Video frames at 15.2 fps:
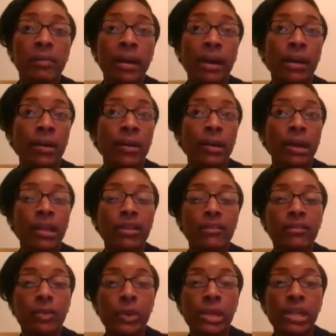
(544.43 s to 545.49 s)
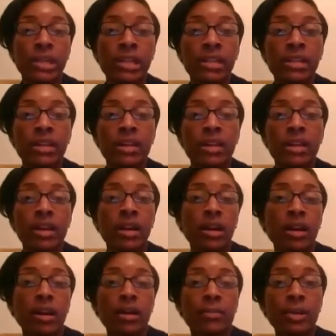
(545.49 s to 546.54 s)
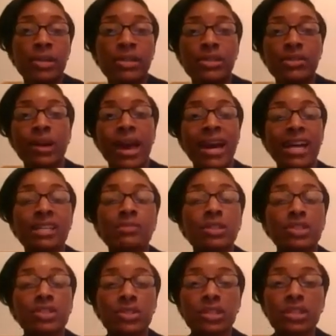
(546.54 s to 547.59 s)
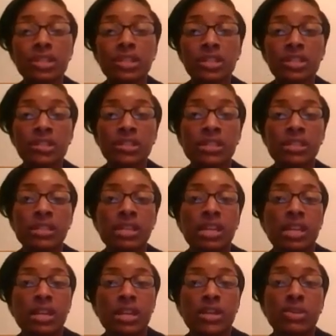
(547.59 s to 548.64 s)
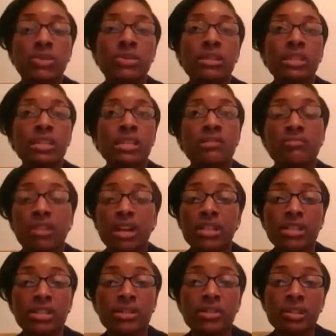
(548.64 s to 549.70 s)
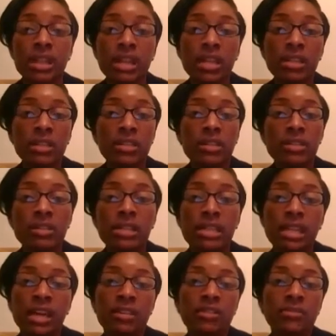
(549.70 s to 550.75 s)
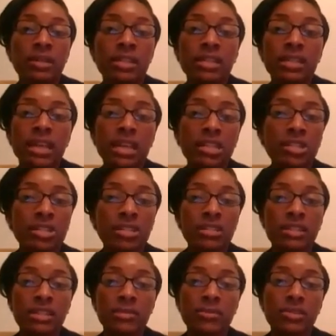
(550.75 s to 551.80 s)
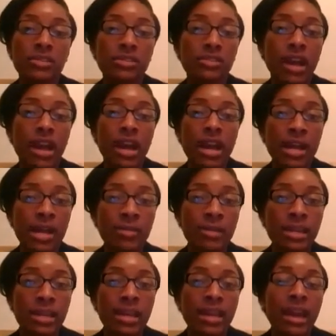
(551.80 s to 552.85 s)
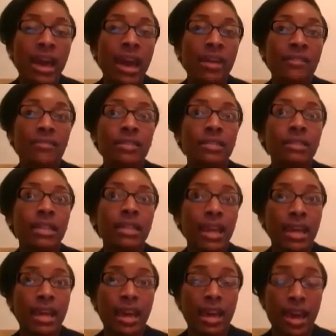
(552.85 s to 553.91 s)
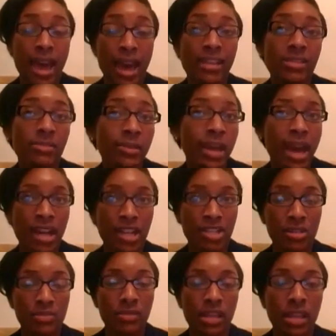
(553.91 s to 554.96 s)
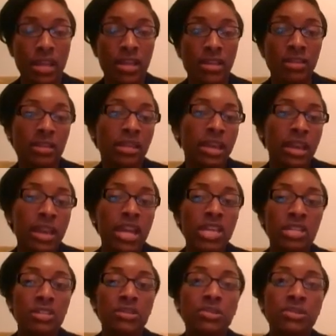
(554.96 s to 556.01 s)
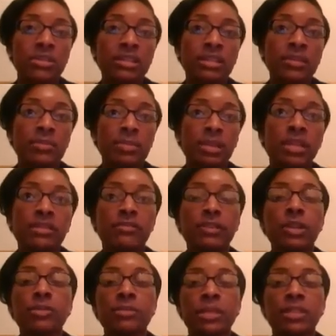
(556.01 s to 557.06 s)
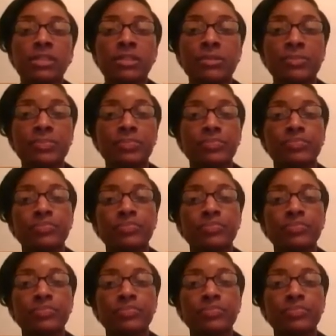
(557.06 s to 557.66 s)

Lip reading: about and avoiding personal asthma triggers, using rescue inhalers and other medications as prescribed, having an asthma action plan, and using a peak flow meter.